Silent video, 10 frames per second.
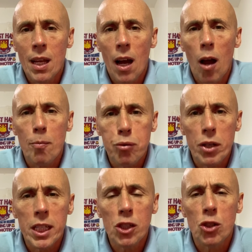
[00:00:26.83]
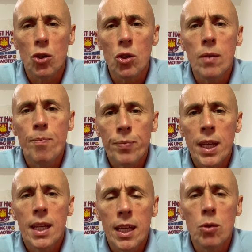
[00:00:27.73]
I'm pretty sure
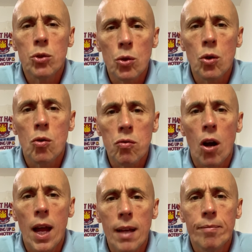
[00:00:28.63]
he'll do all right